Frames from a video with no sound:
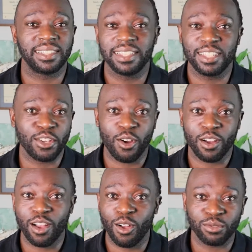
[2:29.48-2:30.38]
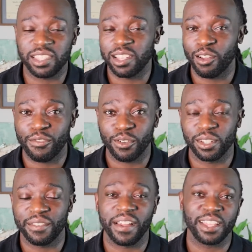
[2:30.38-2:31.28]
your own cell phone
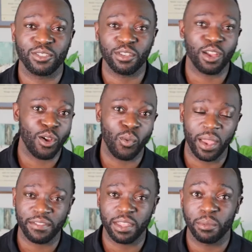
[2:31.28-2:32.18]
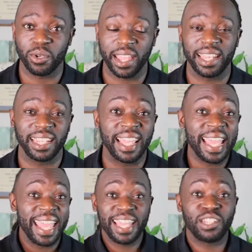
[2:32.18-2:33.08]
device or your own way of communicating.
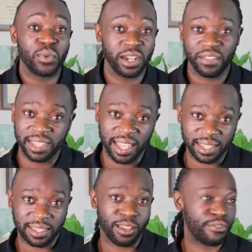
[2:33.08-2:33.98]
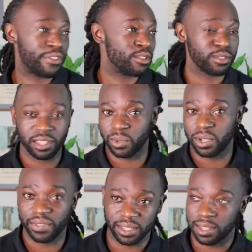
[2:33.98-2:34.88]
Each one of us has cell phones, each one
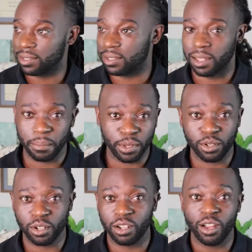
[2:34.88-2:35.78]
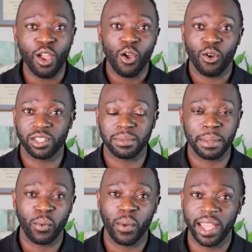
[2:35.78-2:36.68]
of us has a computer or some
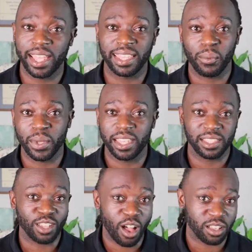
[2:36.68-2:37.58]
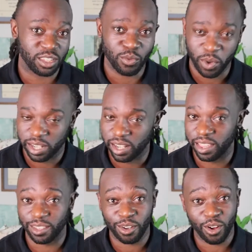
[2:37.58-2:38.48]
type of way that we can talk to one
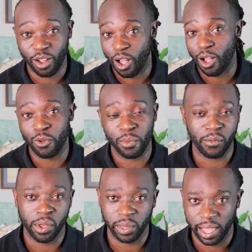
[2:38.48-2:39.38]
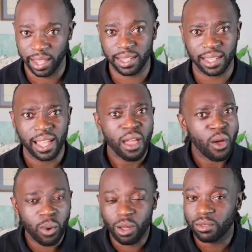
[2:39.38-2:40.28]
another or call whomever we like.
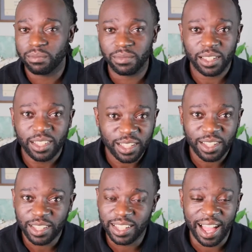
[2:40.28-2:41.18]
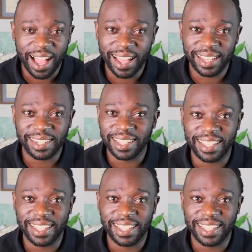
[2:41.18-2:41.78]
Well, God